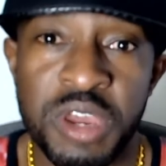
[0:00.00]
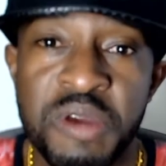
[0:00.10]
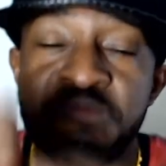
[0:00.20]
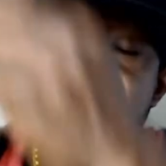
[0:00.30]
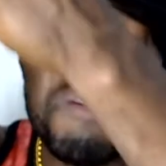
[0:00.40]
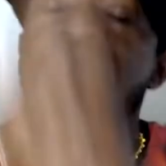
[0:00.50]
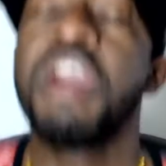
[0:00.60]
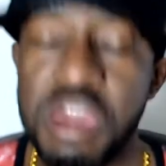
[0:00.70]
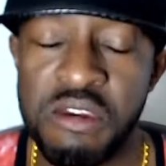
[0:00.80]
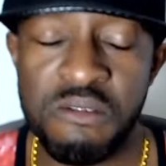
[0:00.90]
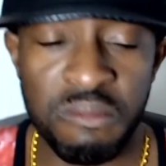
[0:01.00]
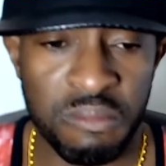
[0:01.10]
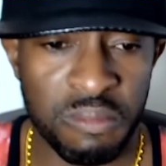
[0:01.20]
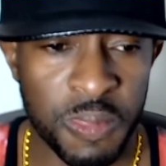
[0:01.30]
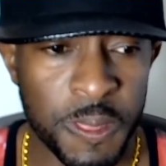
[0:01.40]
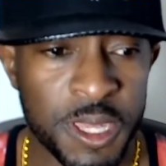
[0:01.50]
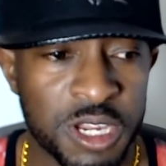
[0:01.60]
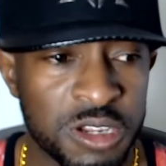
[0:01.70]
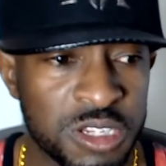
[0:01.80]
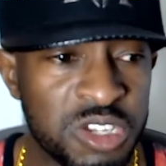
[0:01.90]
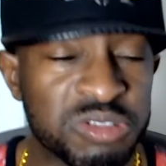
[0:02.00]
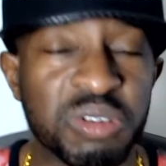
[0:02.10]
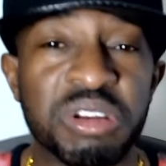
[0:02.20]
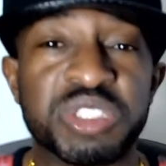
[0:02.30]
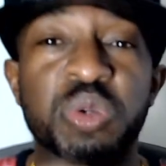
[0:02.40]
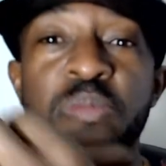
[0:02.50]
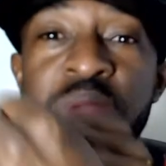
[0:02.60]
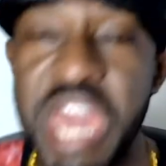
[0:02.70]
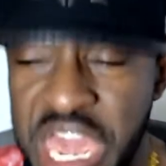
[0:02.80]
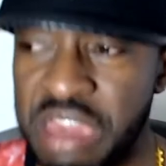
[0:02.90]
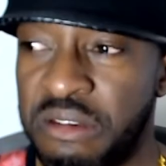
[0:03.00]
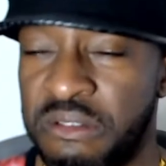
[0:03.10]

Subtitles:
Me! You do this to me!